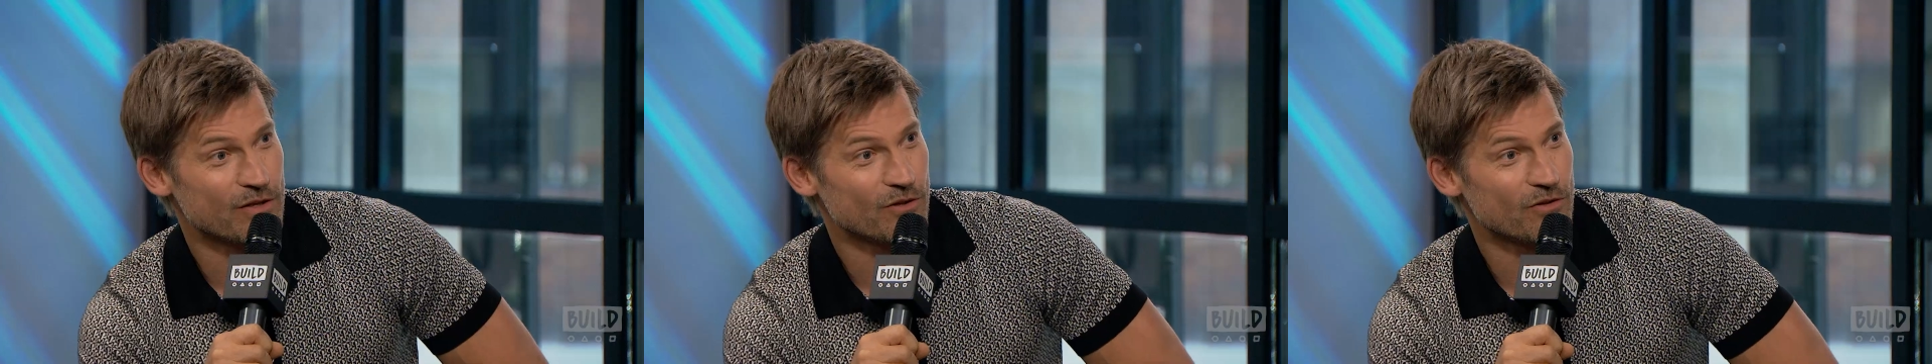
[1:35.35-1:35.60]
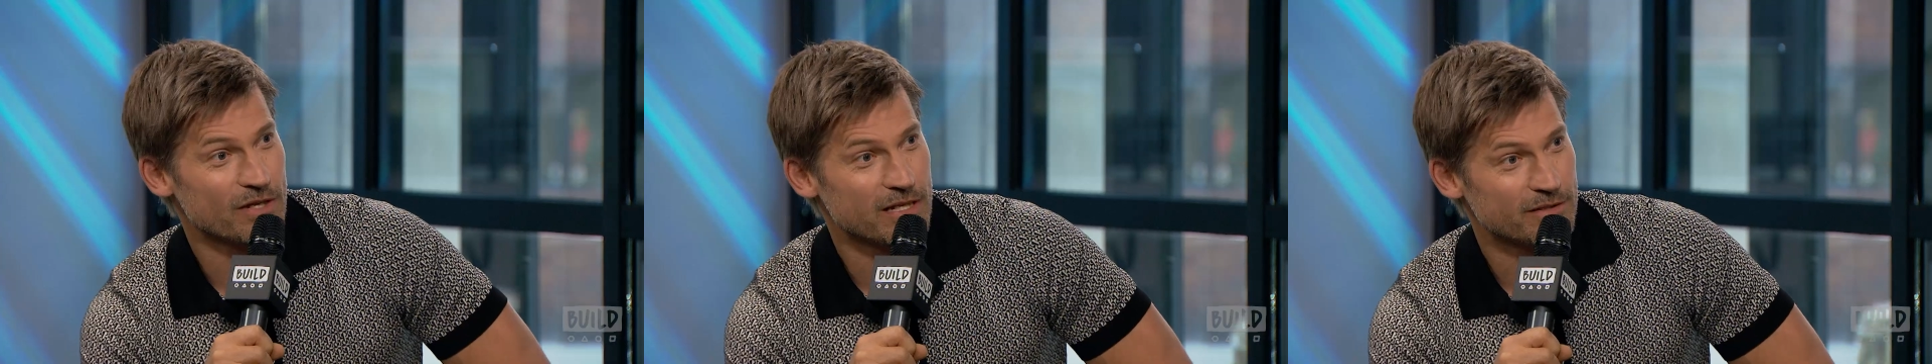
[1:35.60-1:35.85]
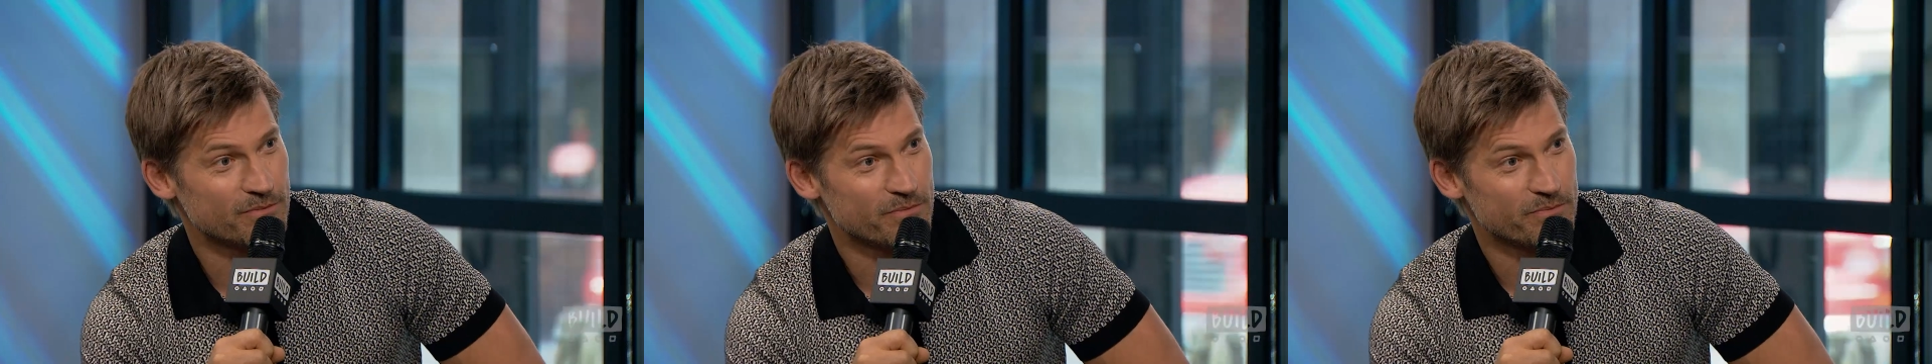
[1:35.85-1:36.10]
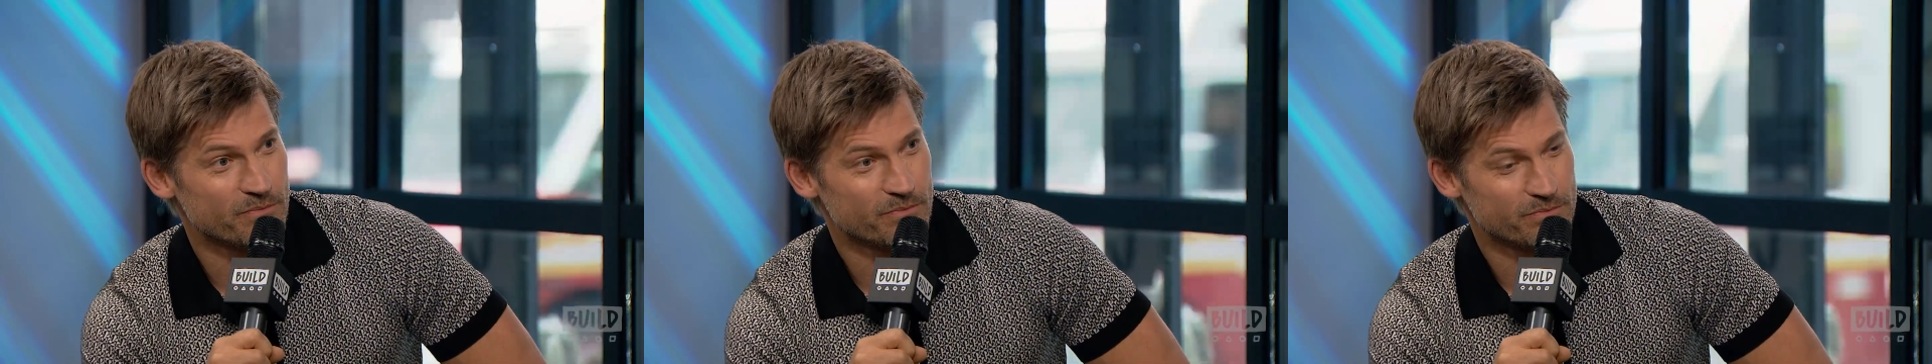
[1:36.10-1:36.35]
in all that.
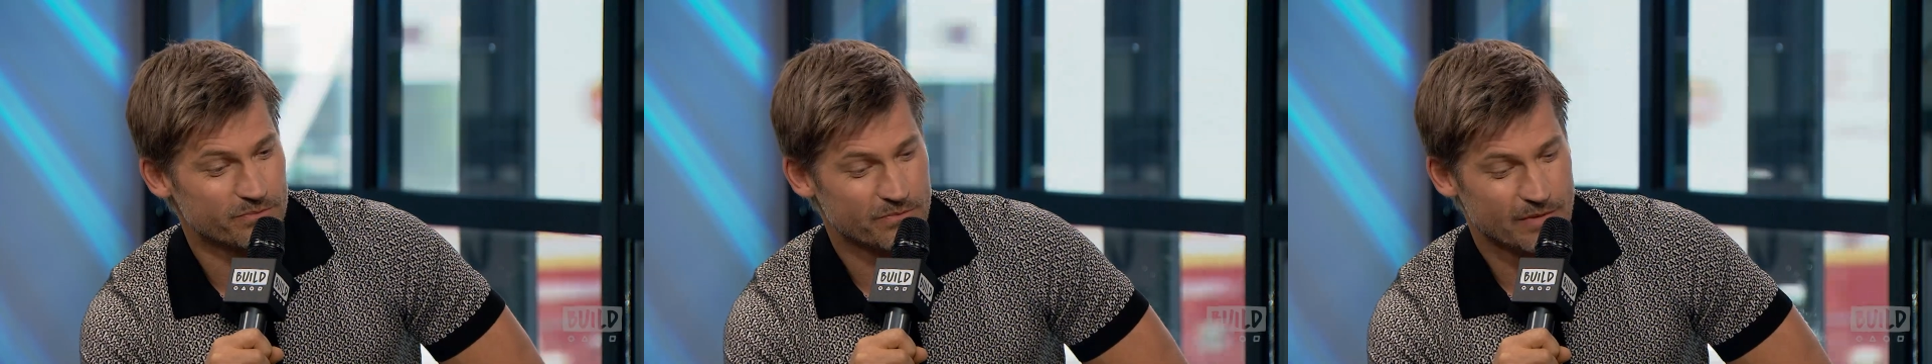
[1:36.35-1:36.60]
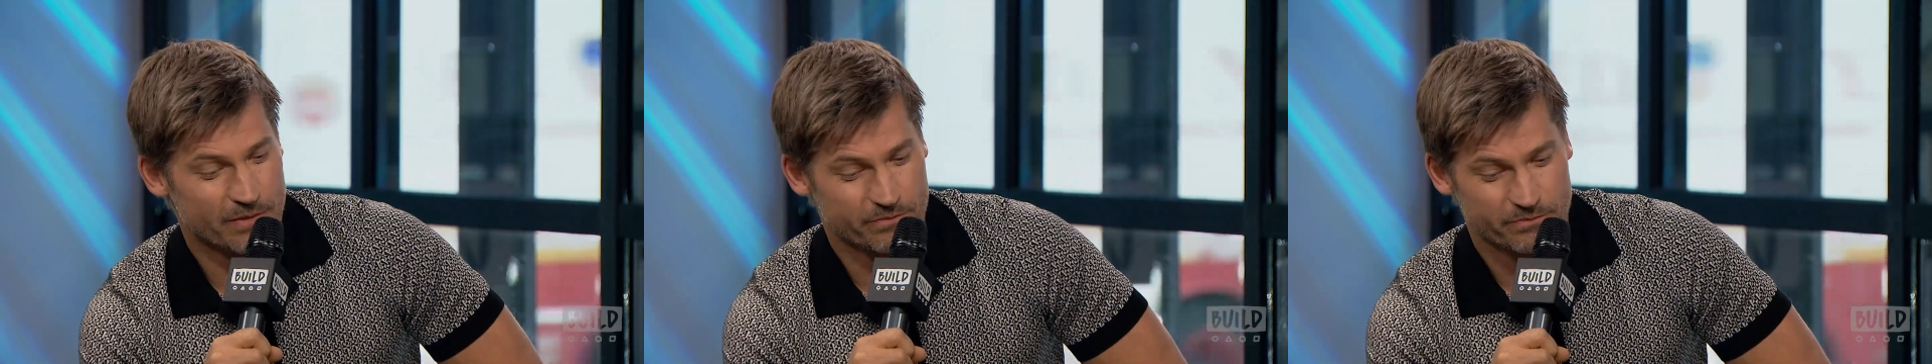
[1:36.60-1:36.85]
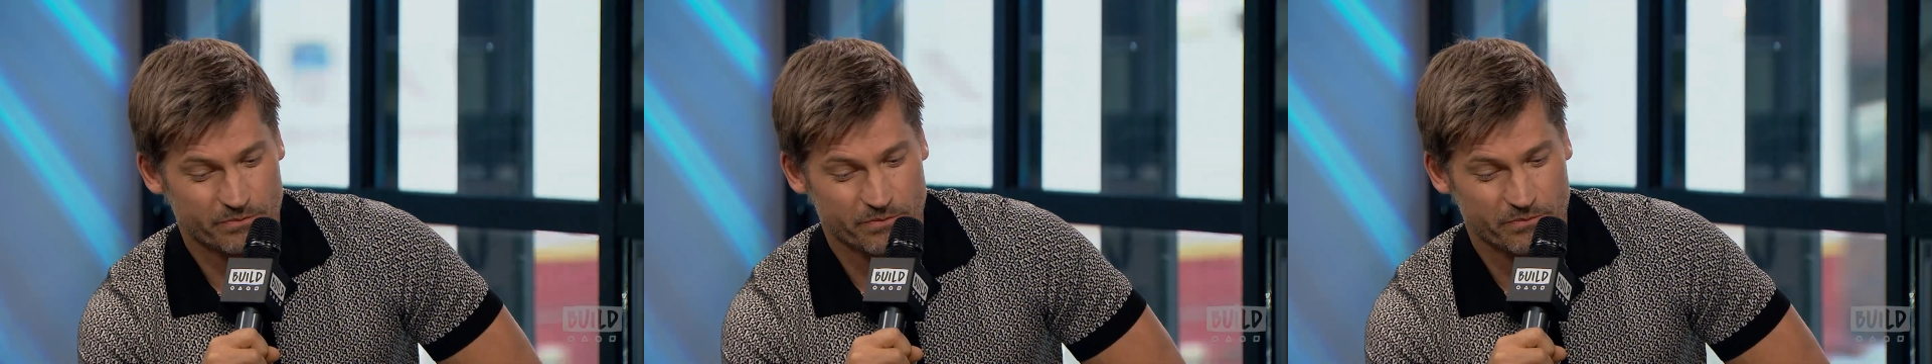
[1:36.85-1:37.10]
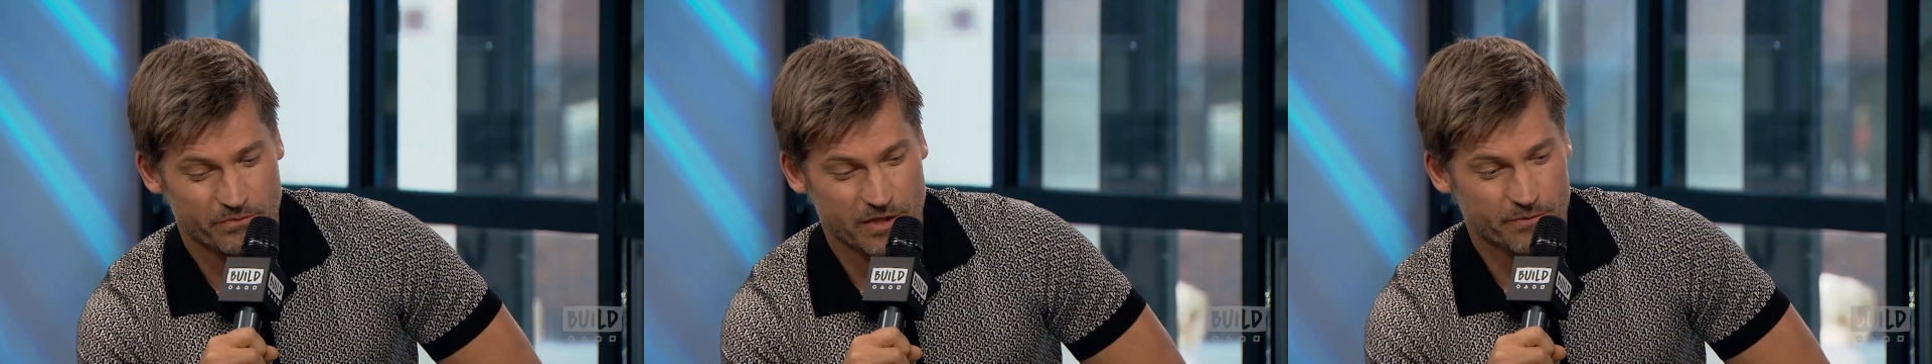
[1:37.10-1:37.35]
Mm-hmm.
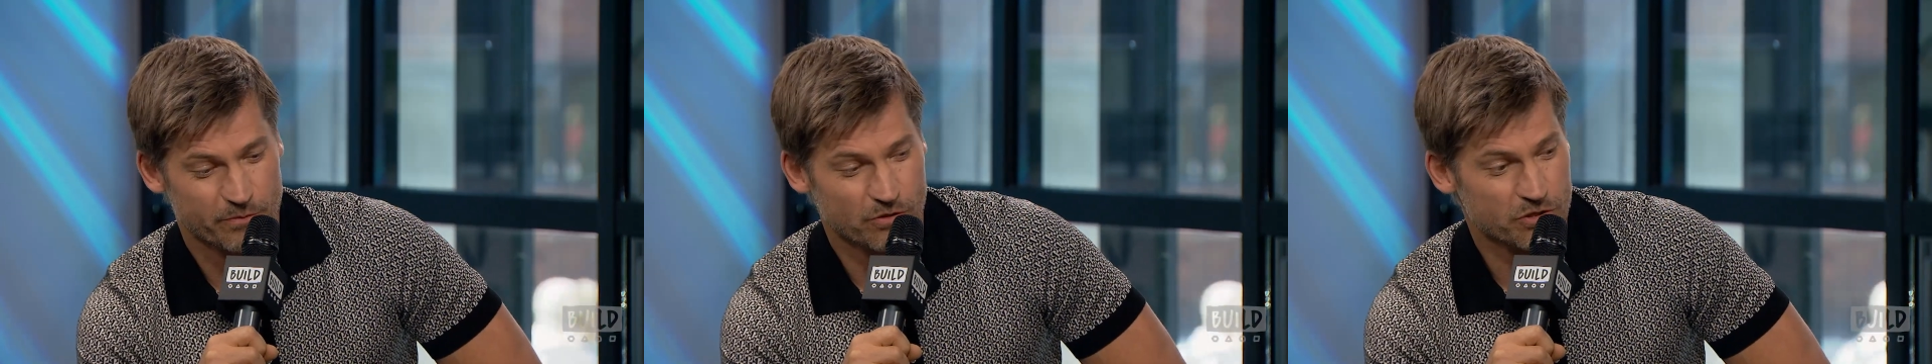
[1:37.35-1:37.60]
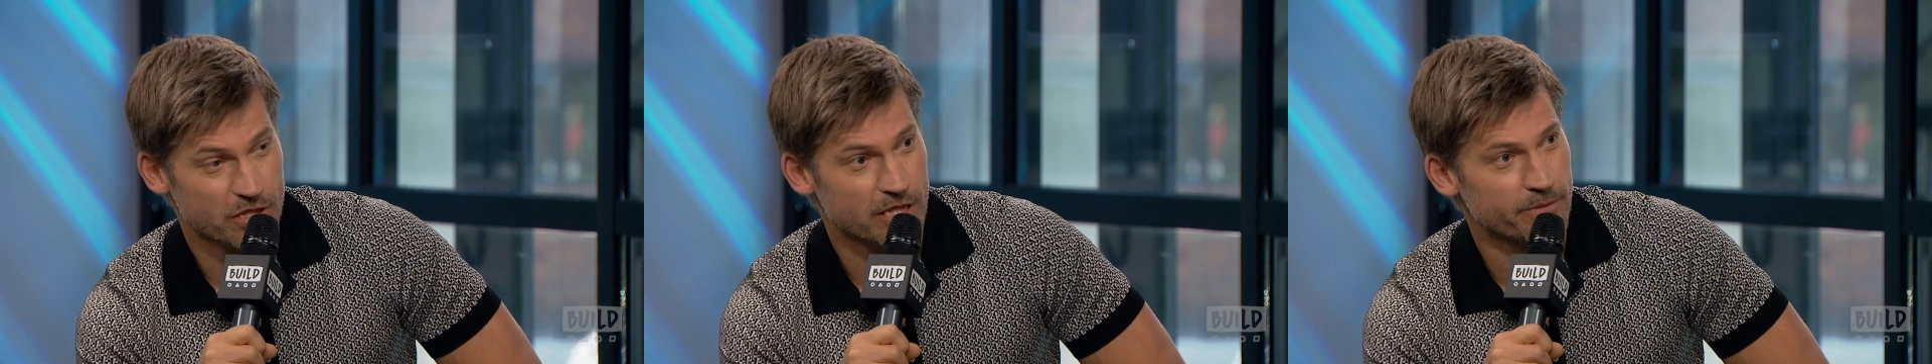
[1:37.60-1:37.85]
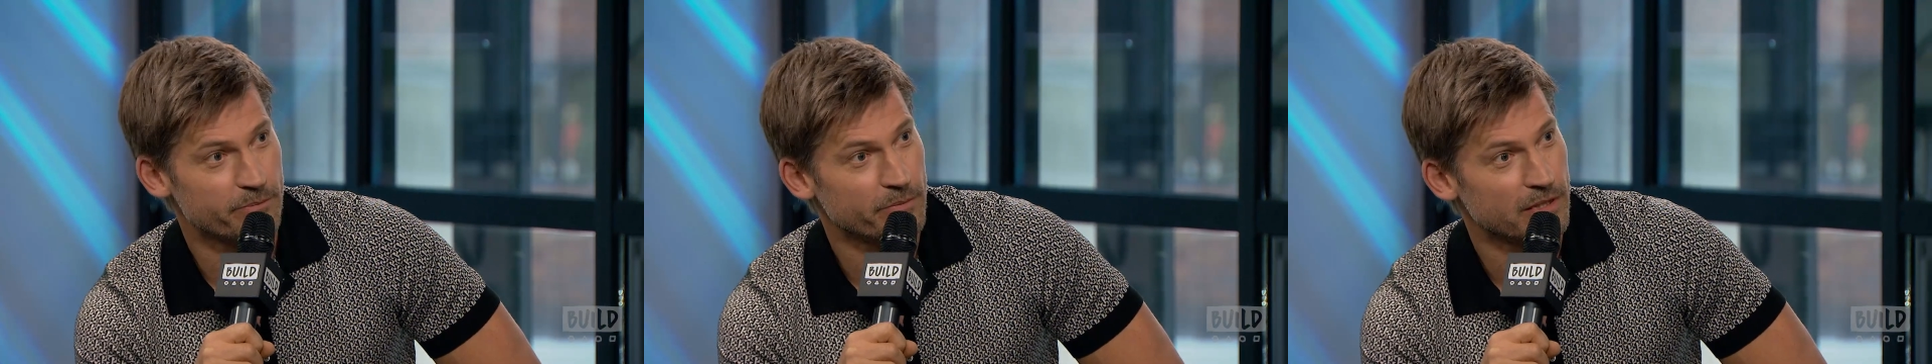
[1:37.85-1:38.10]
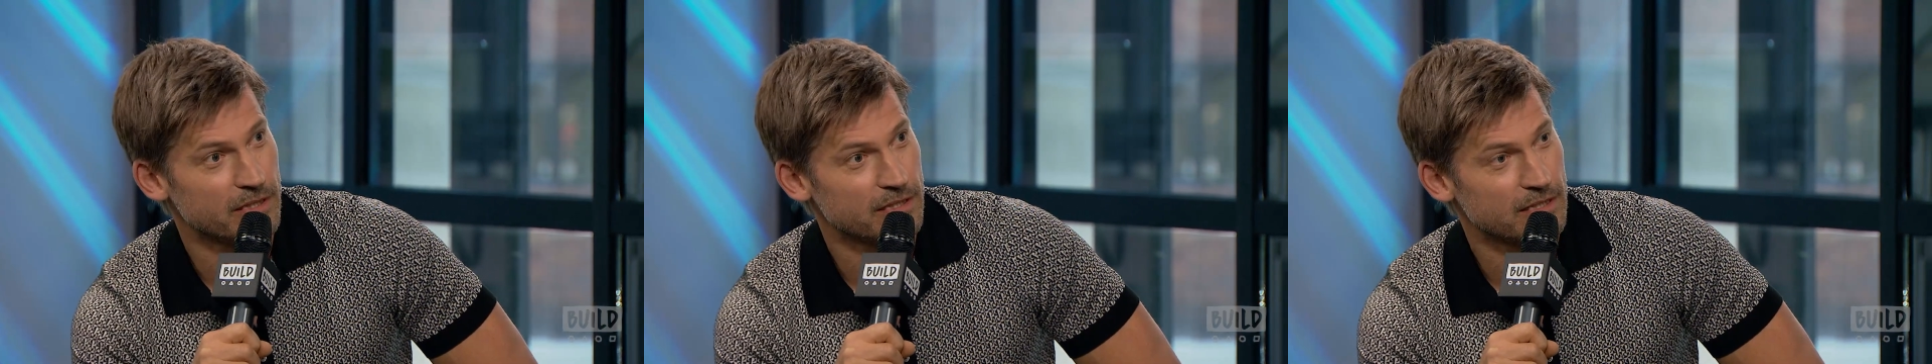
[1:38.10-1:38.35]
This bullshit, yeah.
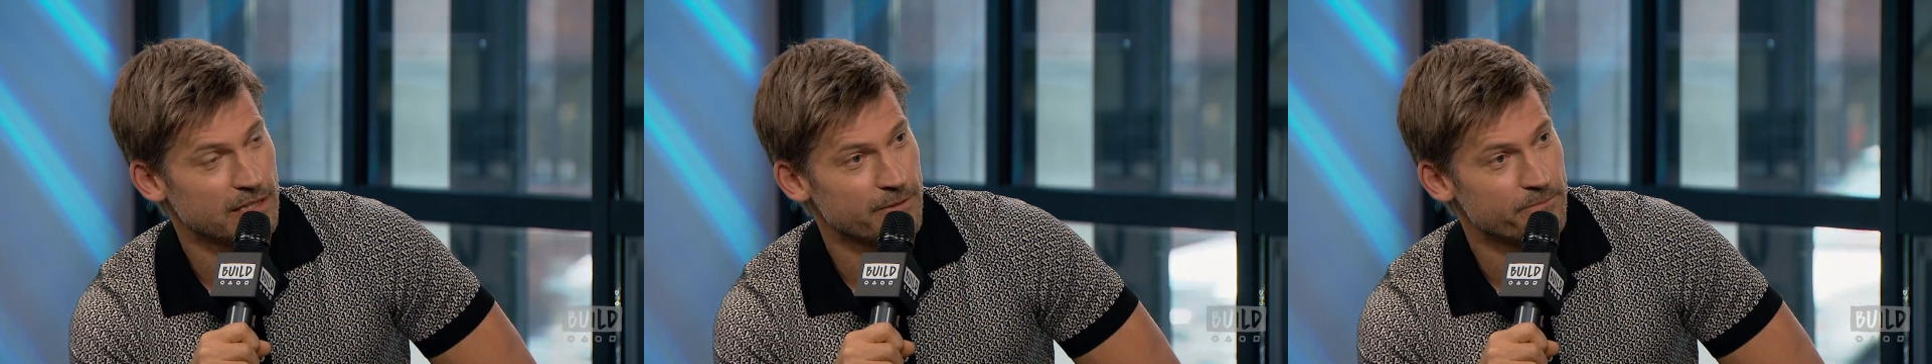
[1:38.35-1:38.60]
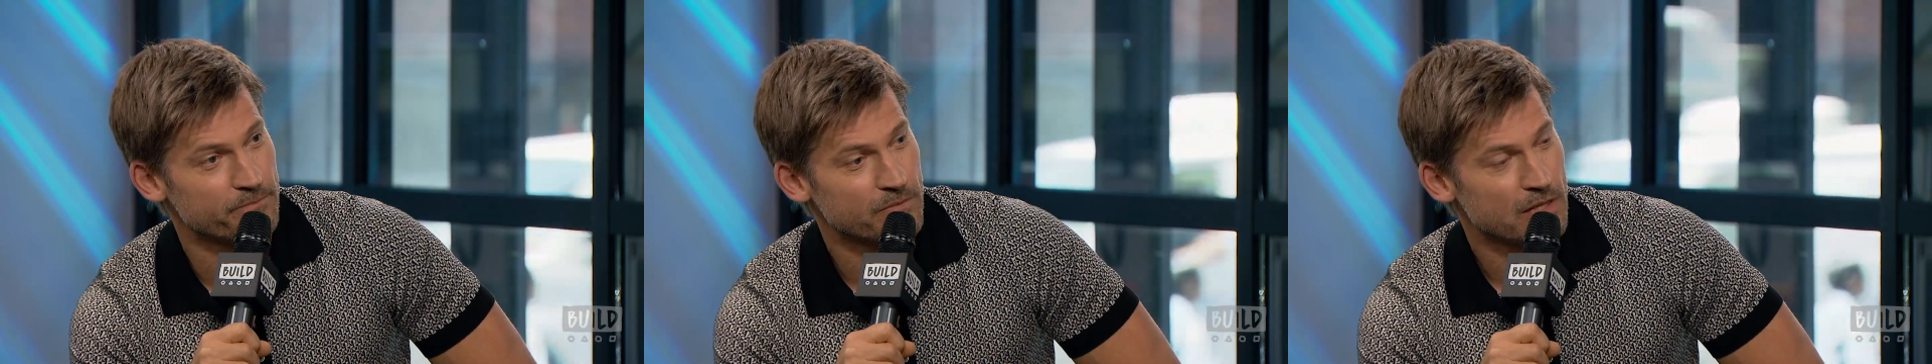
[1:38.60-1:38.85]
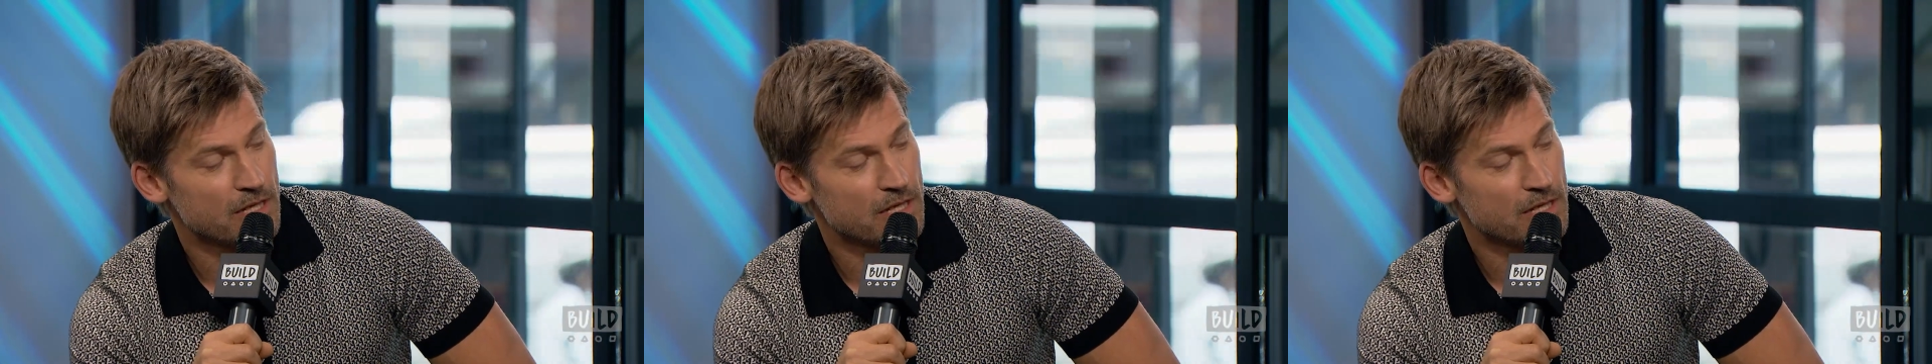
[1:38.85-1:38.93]
but um,